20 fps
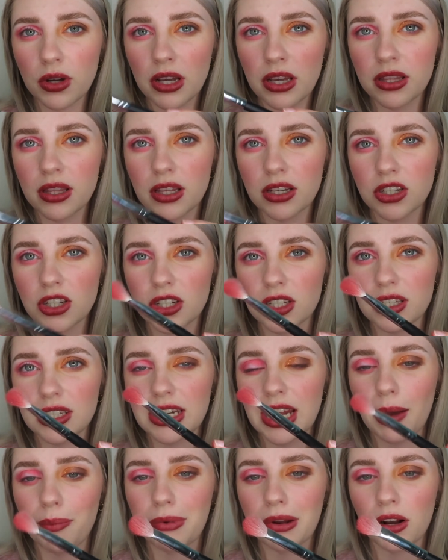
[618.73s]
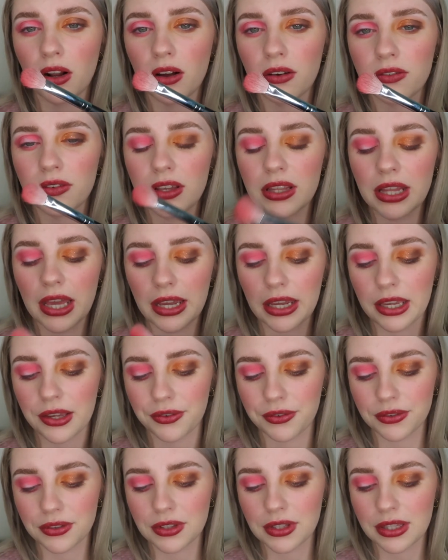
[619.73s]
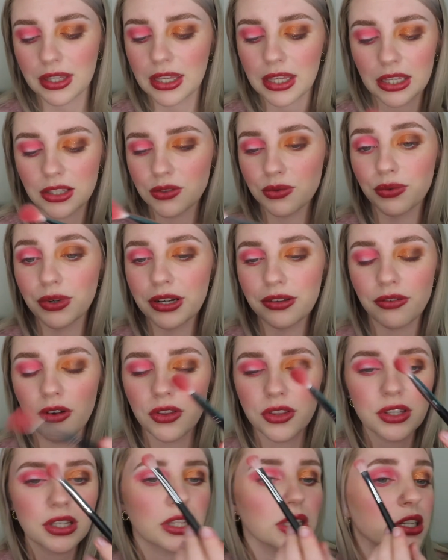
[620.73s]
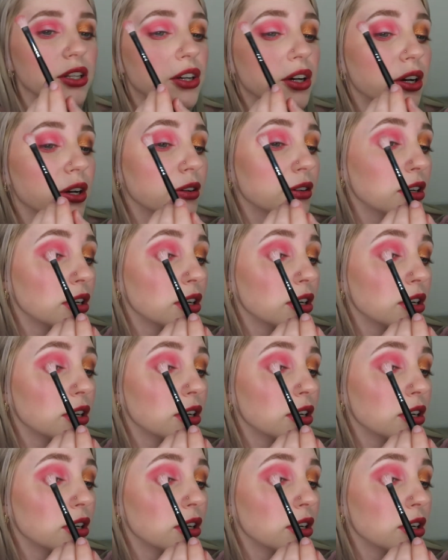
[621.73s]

and then just tap it off, and that gets rid of all the glitter.